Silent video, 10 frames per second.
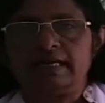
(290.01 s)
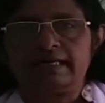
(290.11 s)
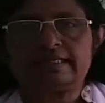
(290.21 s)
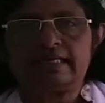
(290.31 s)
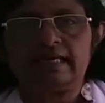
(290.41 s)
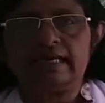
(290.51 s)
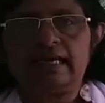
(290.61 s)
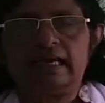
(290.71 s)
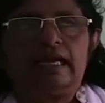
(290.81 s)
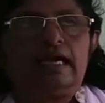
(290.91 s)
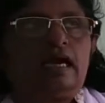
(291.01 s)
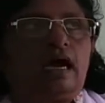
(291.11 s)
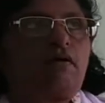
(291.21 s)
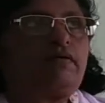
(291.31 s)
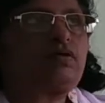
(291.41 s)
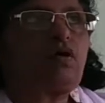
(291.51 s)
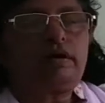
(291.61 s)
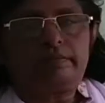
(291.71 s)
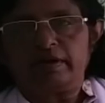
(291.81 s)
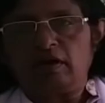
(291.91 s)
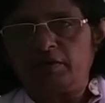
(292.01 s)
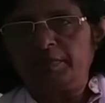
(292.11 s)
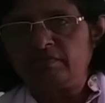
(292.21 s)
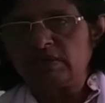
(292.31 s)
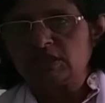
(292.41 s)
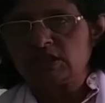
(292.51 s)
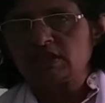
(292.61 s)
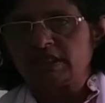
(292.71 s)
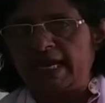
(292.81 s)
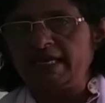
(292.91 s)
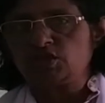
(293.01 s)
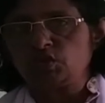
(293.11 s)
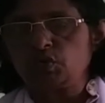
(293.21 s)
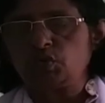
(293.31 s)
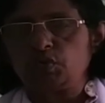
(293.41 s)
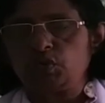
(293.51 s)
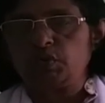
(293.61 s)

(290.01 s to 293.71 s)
Recently, our government was trying to